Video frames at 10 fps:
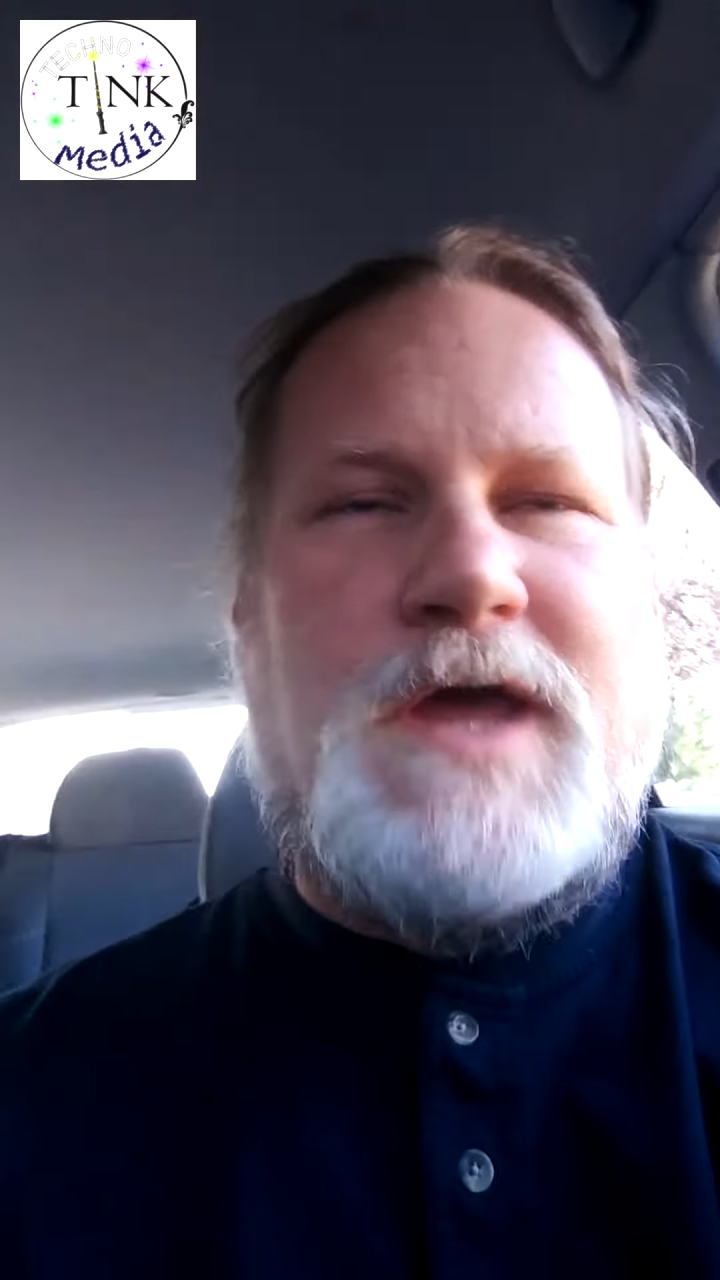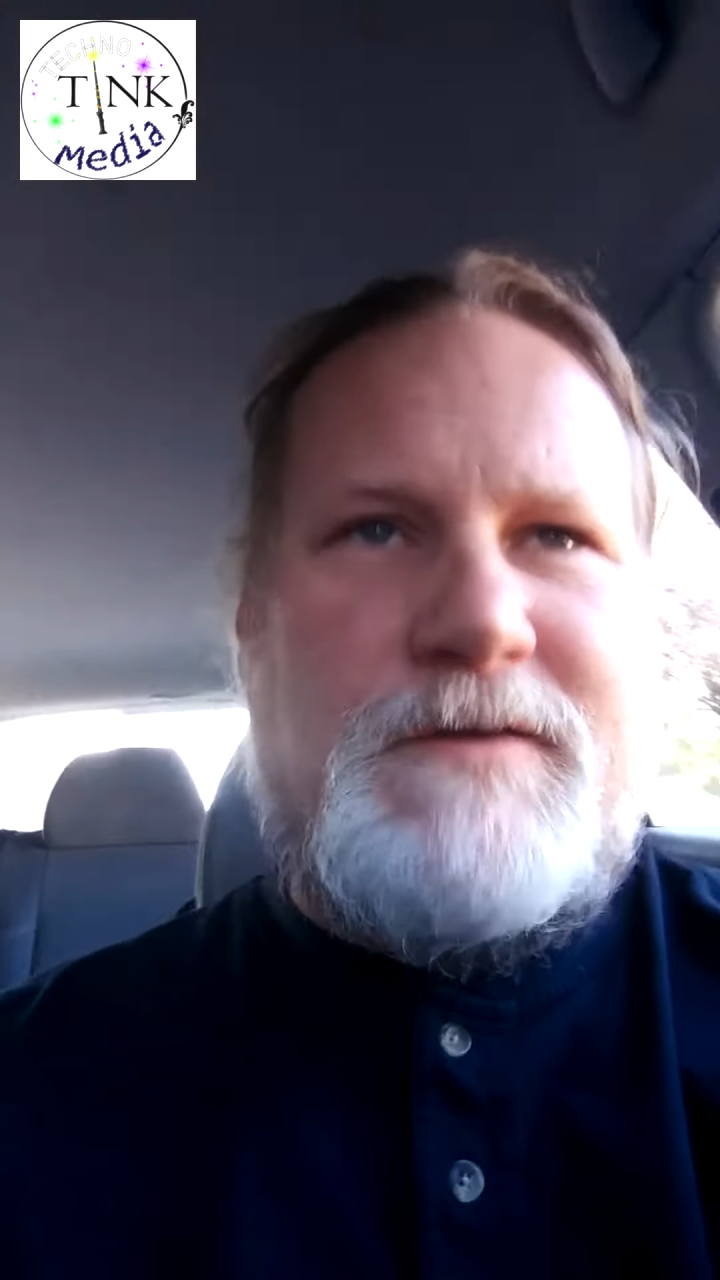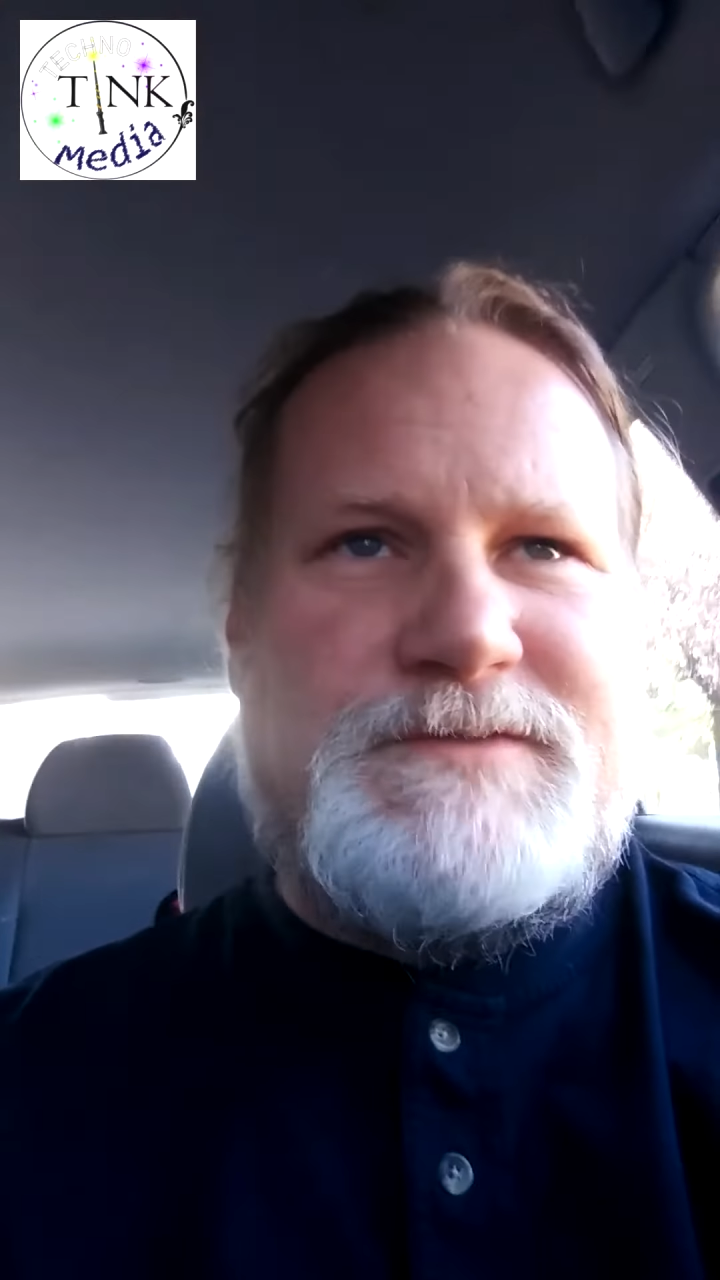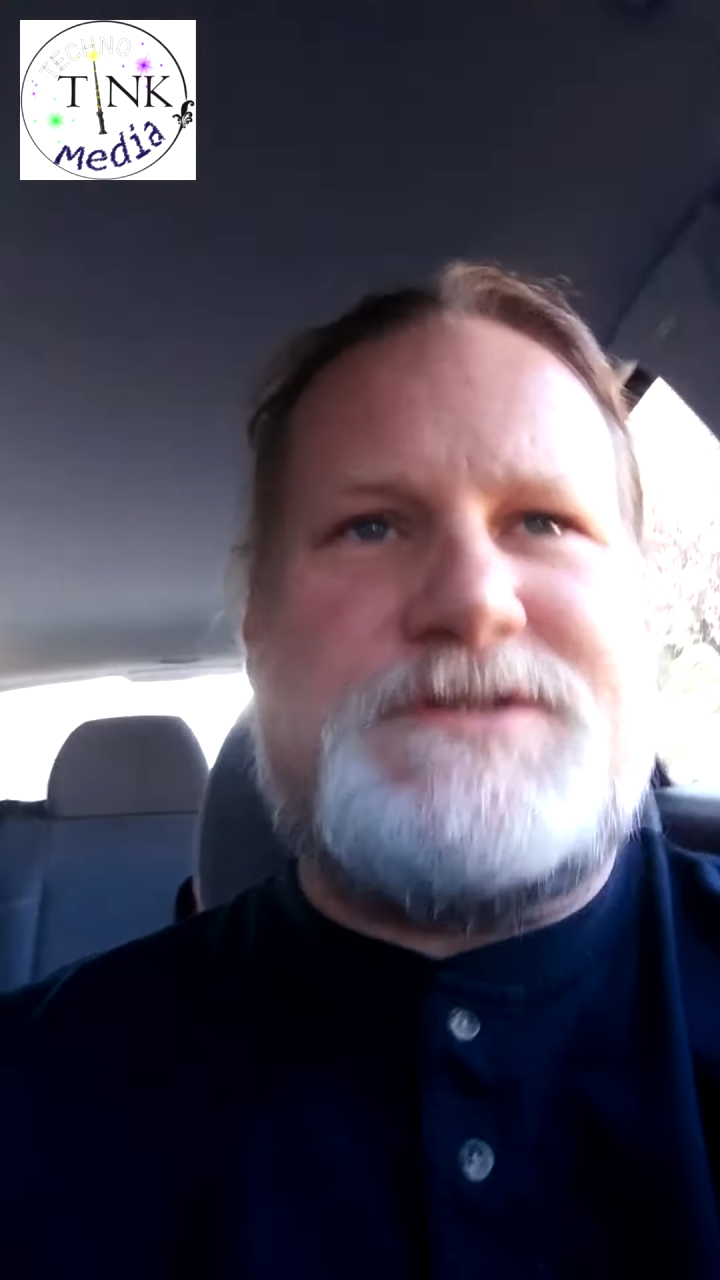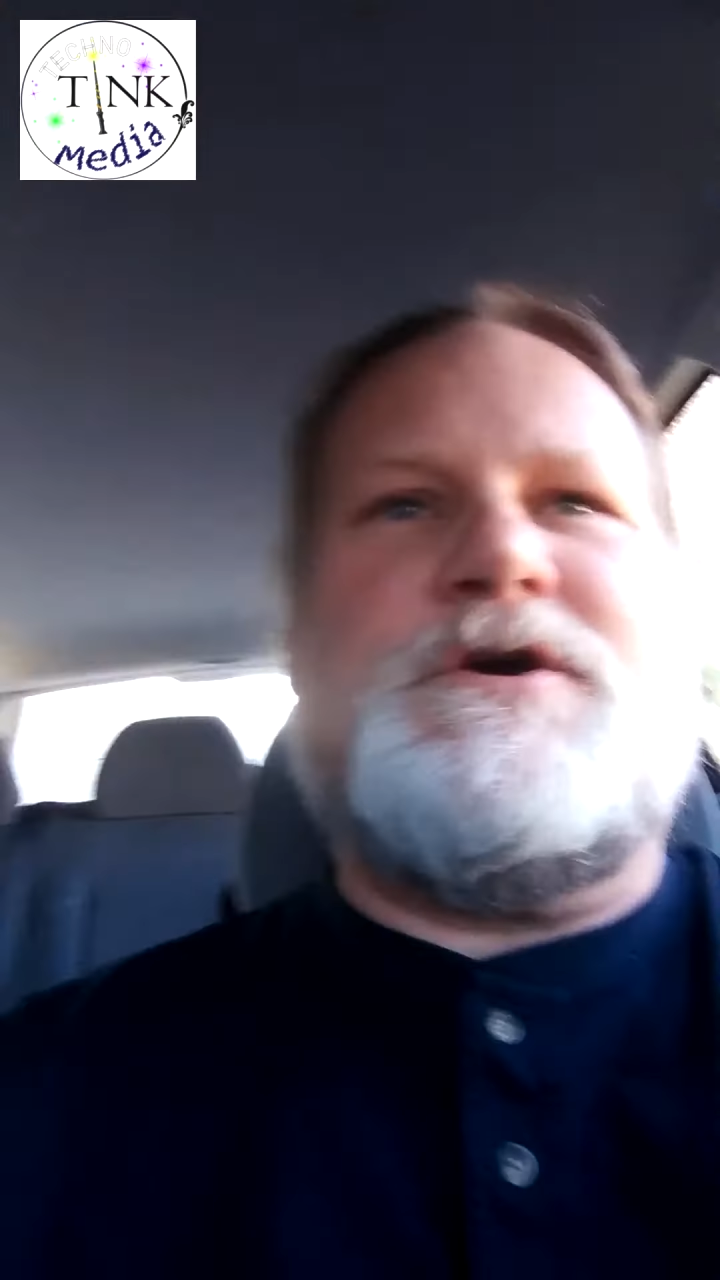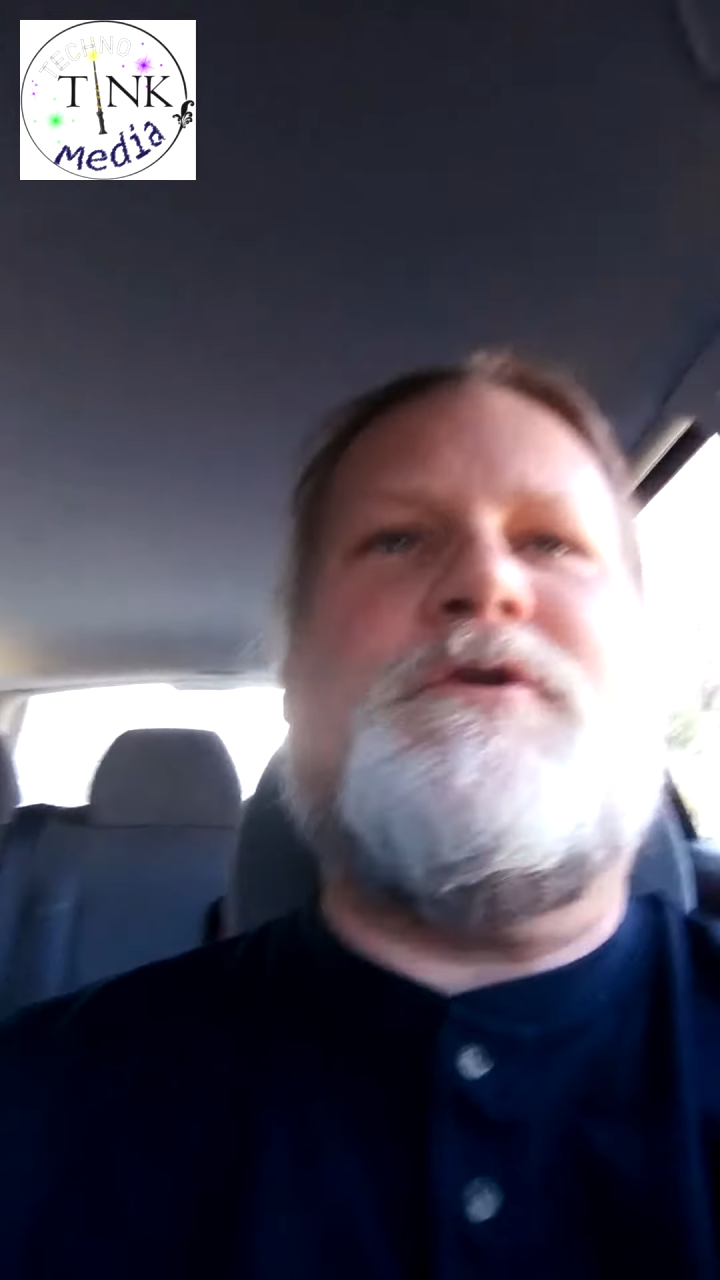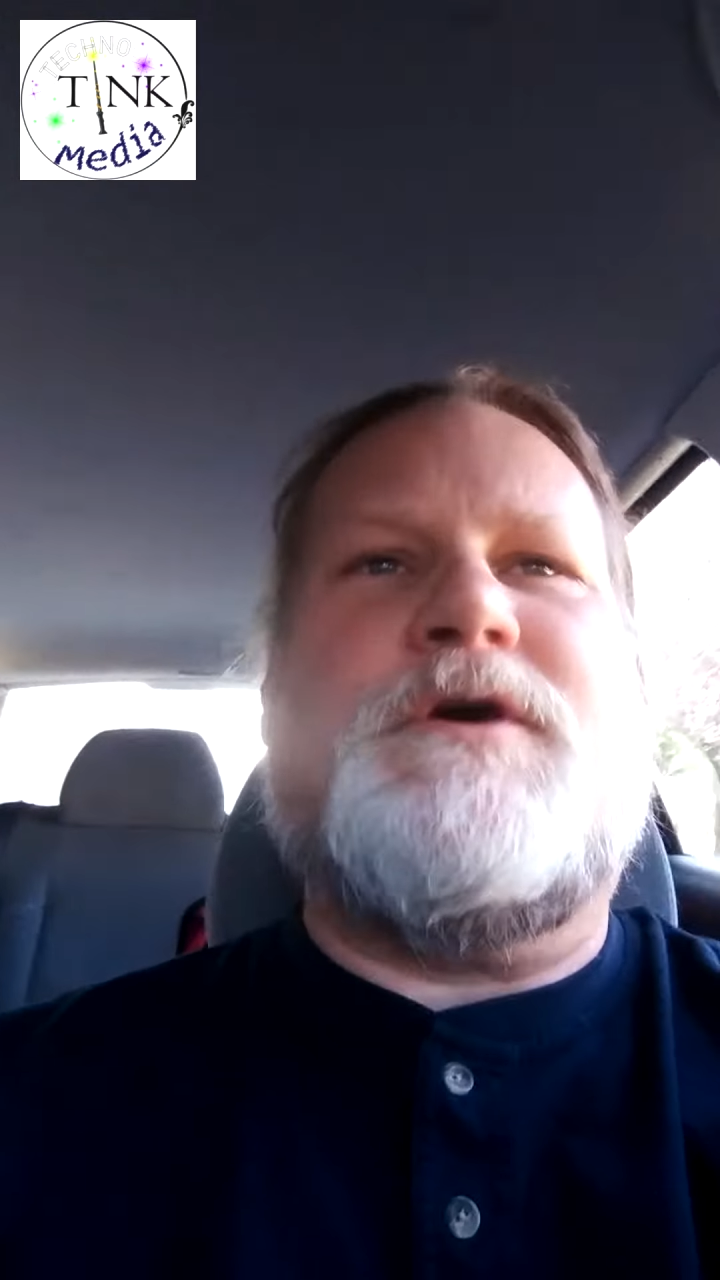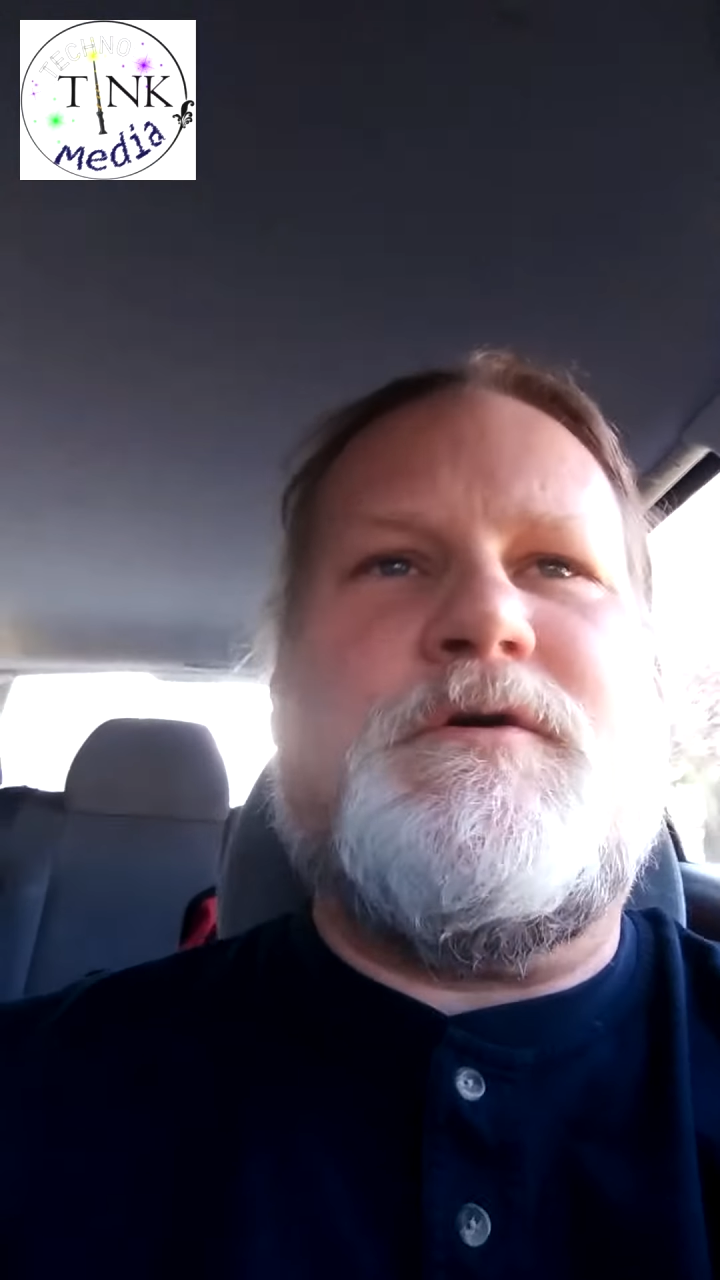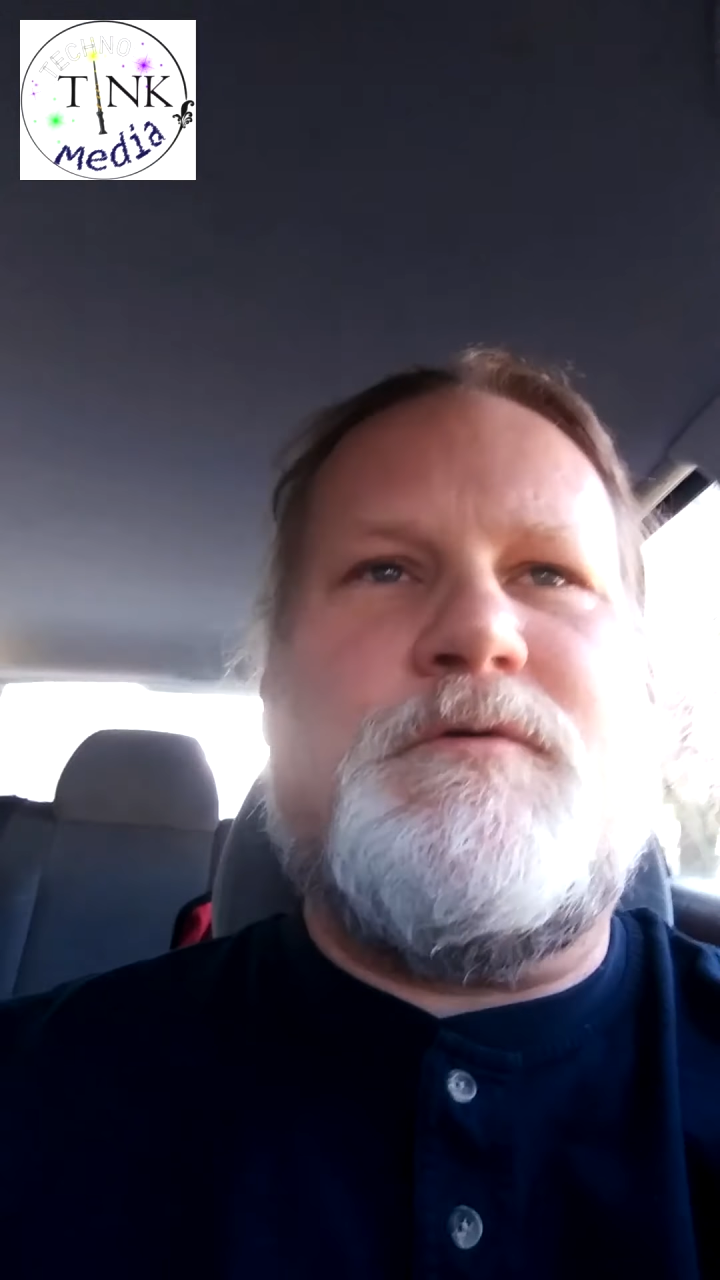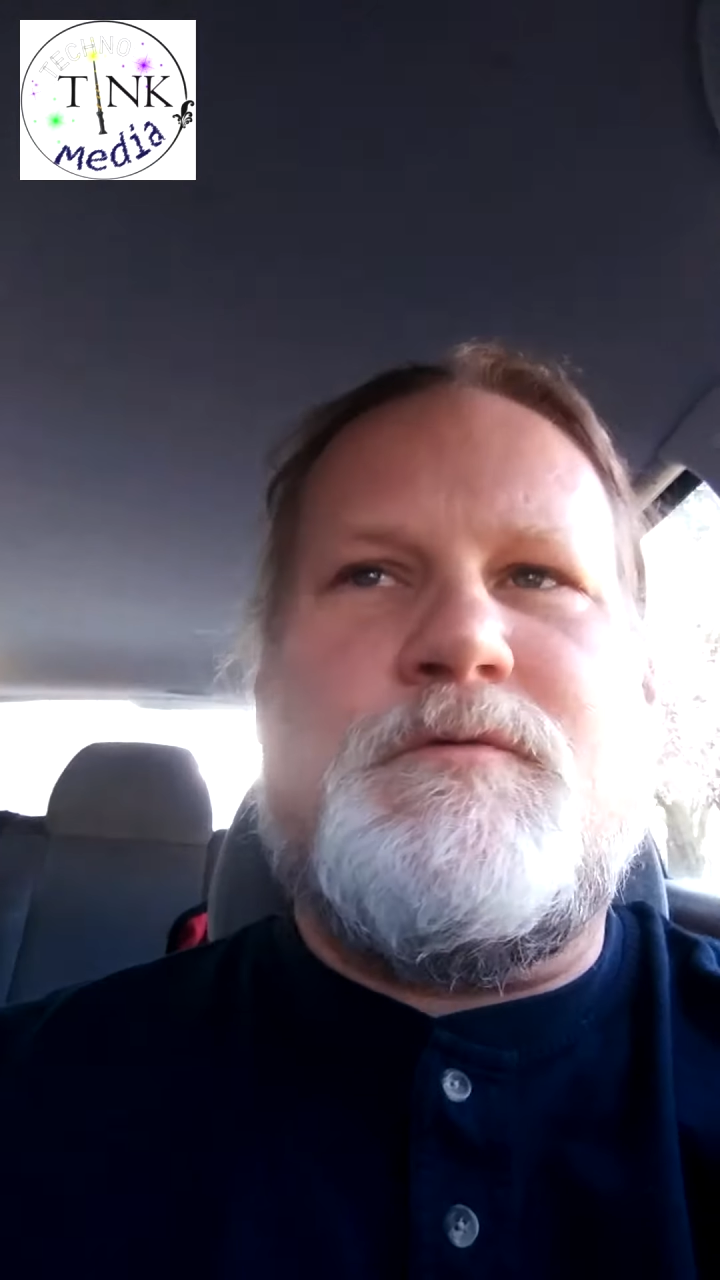have a
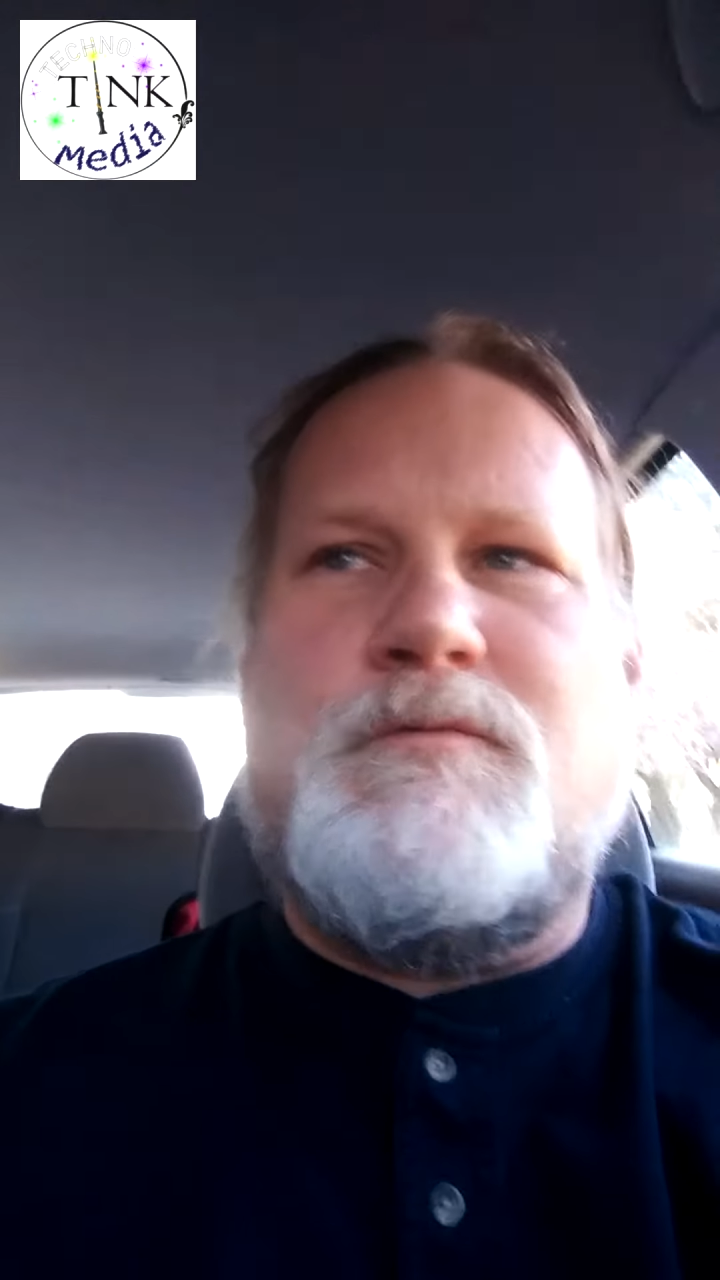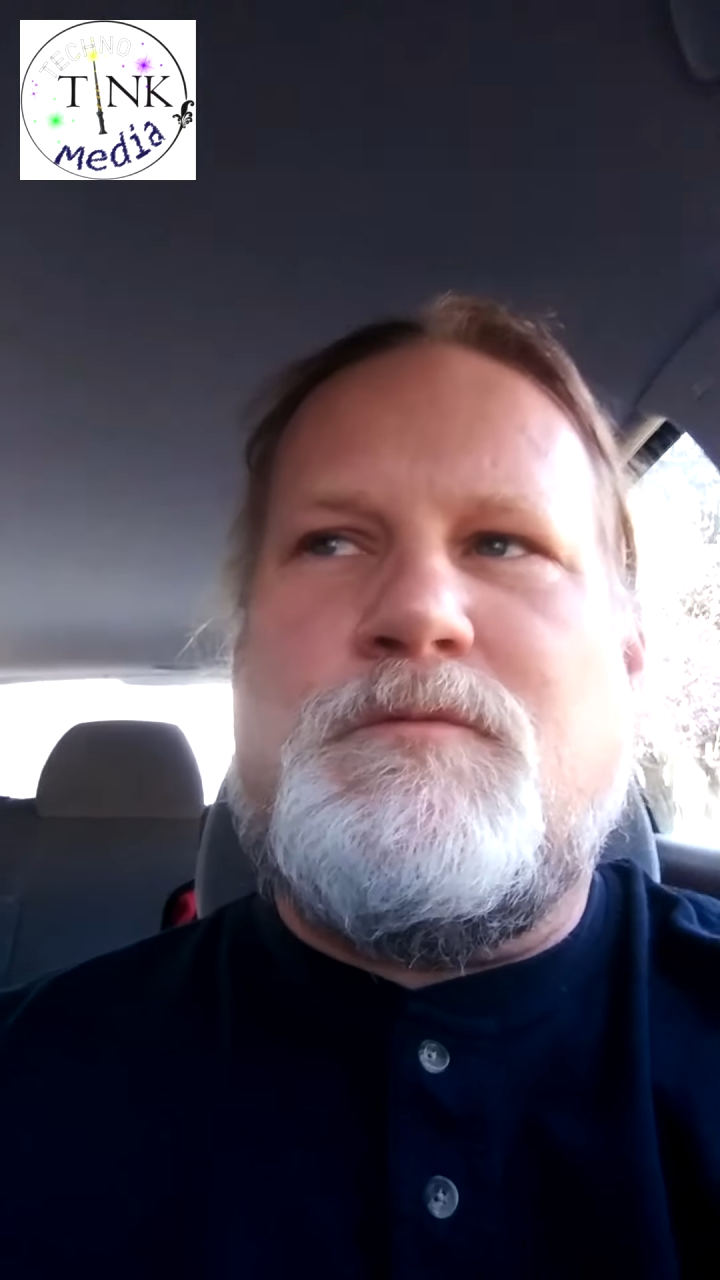soda